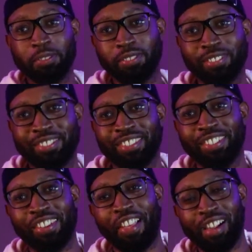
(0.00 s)
Oh
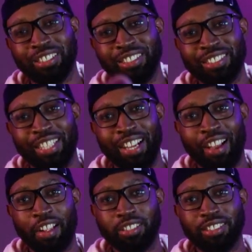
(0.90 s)
yeah, I'm telling this video,
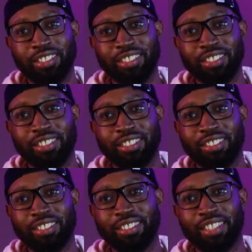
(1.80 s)
bro. This video, we
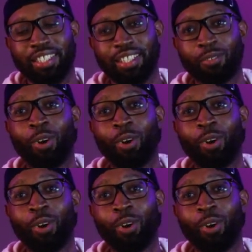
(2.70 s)
like doing.